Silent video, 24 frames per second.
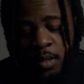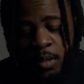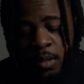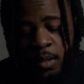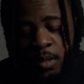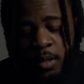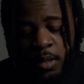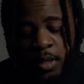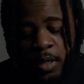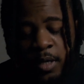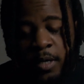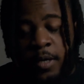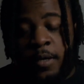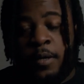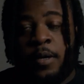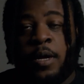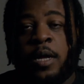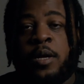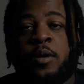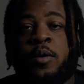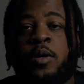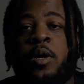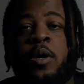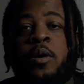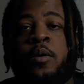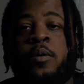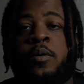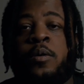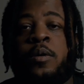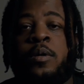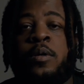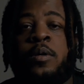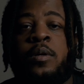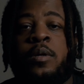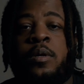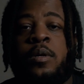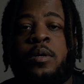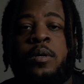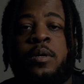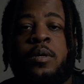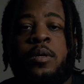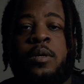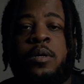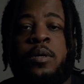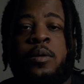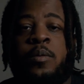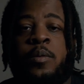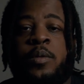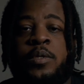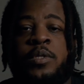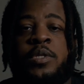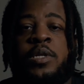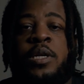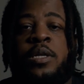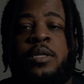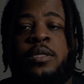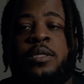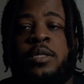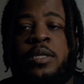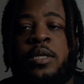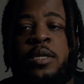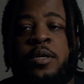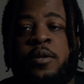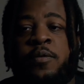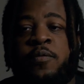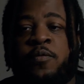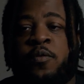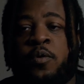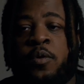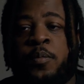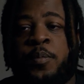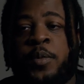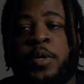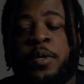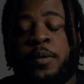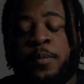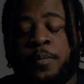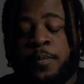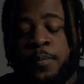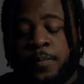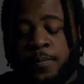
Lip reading: yeah, I don't know. We're just gonna sit here for a bit.